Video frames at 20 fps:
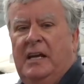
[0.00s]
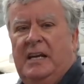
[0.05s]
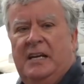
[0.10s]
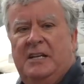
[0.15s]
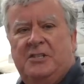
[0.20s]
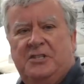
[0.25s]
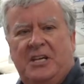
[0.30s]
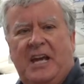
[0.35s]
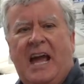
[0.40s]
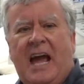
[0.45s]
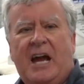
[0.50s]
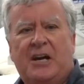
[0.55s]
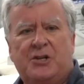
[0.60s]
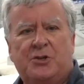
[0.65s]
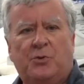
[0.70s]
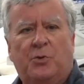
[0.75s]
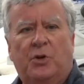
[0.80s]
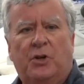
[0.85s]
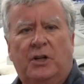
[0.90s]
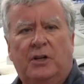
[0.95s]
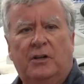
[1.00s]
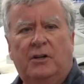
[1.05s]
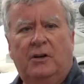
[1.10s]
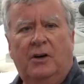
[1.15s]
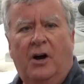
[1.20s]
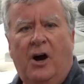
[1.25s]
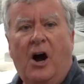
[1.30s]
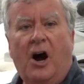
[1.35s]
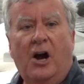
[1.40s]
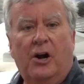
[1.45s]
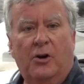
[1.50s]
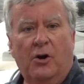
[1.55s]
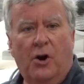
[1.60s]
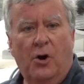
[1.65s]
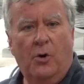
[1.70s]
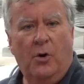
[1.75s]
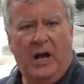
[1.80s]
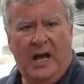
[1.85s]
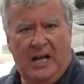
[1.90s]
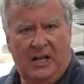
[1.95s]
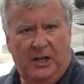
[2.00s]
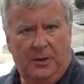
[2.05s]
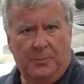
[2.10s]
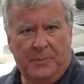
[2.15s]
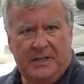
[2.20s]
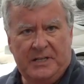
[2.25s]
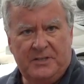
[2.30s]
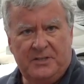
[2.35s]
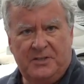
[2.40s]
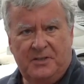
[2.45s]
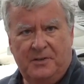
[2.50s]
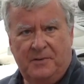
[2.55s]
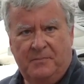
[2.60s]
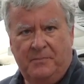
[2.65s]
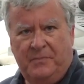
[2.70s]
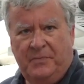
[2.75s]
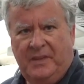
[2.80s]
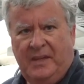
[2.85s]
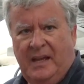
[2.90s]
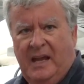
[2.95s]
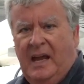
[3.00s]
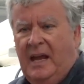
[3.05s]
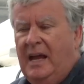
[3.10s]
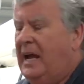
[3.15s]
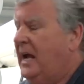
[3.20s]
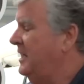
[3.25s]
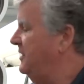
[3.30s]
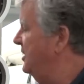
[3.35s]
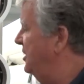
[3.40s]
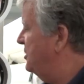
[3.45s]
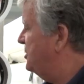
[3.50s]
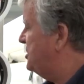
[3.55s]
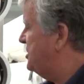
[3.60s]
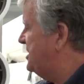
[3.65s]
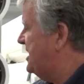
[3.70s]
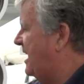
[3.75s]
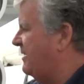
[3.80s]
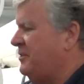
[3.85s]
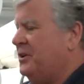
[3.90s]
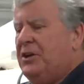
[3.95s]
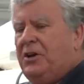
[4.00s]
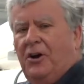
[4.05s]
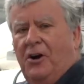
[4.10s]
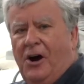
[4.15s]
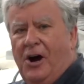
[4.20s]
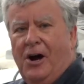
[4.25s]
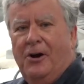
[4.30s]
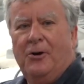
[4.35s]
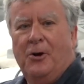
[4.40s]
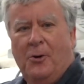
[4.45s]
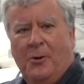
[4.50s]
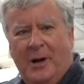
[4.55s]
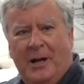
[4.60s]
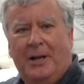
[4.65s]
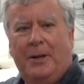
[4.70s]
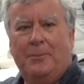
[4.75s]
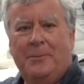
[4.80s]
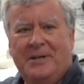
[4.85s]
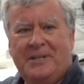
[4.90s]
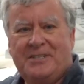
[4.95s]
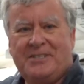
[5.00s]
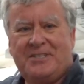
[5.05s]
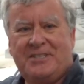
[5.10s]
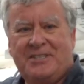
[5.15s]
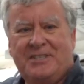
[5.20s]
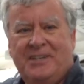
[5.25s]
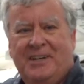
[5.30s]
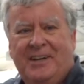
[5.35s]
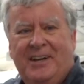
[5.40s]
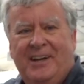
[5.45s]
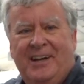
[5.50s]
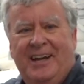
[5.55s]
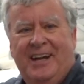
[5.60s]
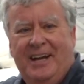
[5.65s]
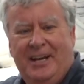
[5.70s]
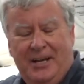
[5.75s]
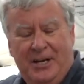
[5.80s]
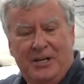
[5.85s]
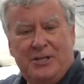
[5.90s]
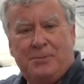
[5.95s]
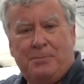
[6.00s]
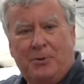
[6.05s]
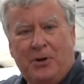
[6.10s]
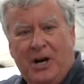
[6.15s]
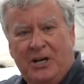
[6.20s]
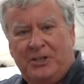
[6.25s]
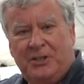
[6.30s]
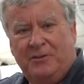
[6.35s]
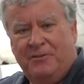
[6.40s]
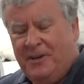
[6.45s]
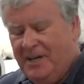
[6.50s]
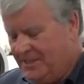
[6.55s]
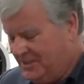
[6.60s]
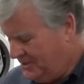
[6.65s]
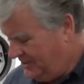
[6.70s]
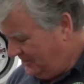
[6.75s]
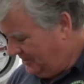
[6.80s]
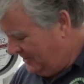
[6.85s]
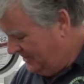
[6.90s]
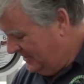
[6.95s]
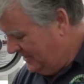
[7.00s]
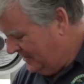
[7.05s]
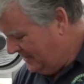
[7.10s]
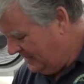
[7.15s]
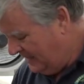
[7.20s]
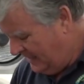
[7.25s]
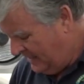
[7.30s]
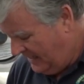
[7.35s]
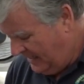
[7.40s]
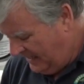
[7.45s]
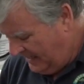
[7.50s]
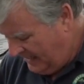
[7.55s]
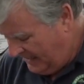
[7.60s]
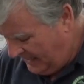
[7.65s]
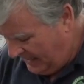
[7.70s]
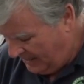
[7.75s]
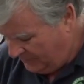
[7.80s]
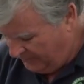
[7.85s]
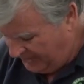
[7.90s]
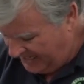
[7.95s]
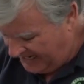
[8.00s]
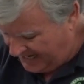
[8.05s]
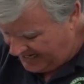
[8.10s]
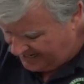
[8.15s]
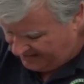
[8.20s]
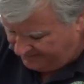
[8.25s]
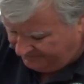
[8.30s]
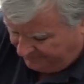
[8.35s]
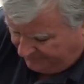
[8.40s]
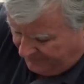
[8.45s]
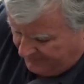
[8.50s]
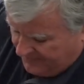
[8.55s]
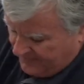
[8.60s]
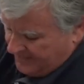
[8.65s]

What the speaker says: is the actual RO element. And there's 7 RO elements in each pressure vessel. And we have